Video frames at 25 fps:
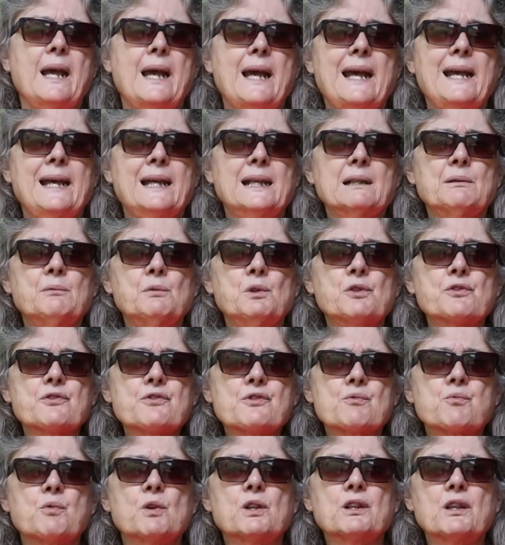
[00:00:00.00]

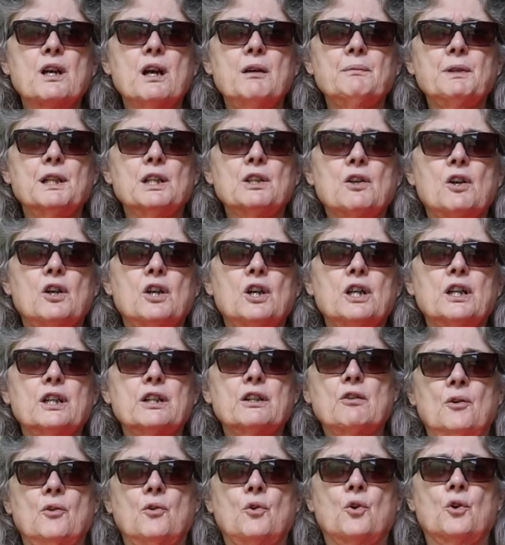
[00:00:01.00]
animals will come along,
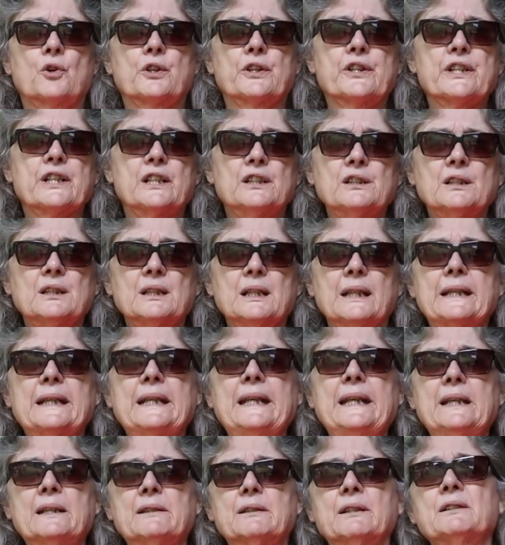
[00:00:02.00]
or they'll
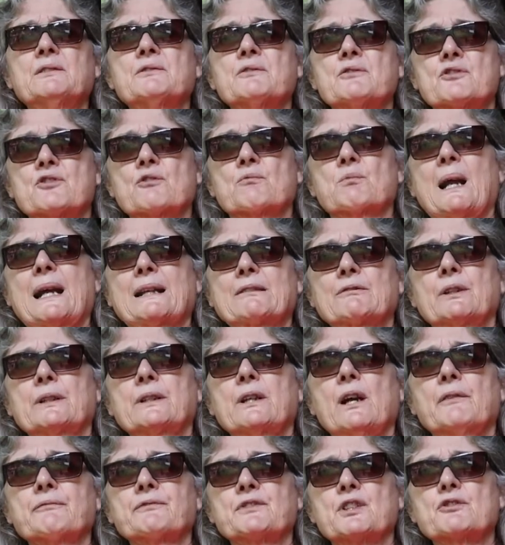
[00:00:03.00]
eat it
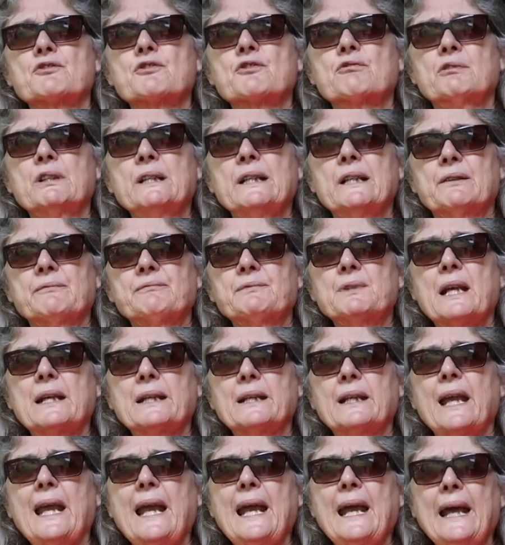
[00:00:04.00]
directly off the tree if they
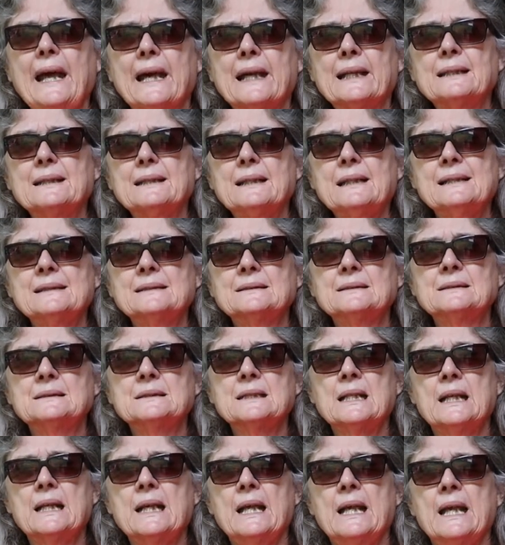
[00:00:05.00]
can.
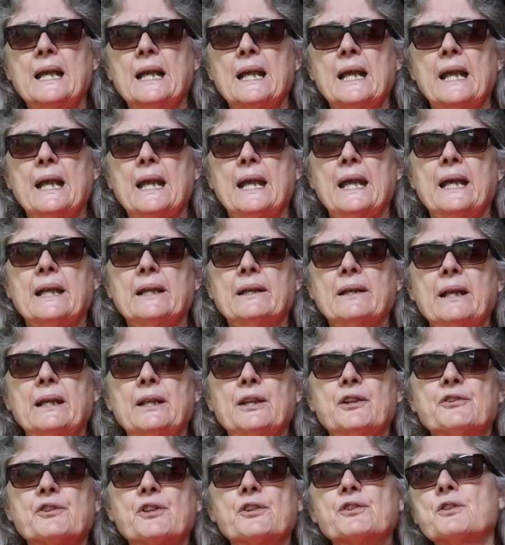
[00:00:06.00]
And
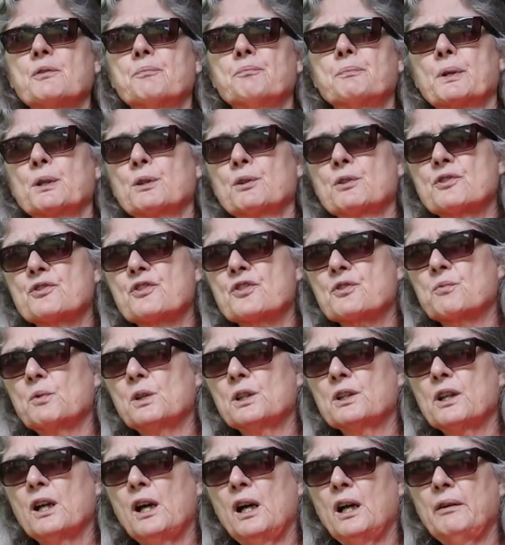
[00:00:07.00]
either the birds
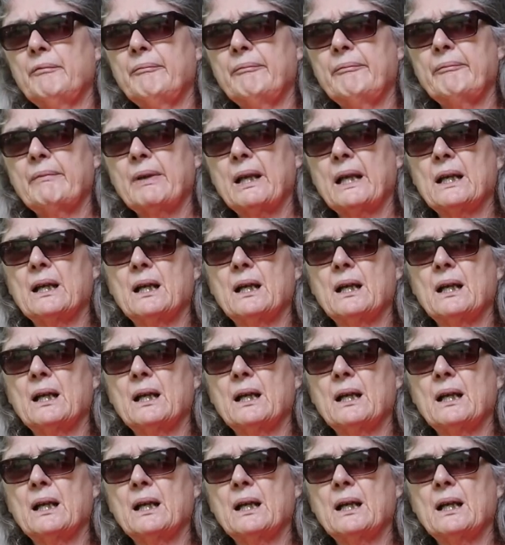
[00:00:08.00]
will come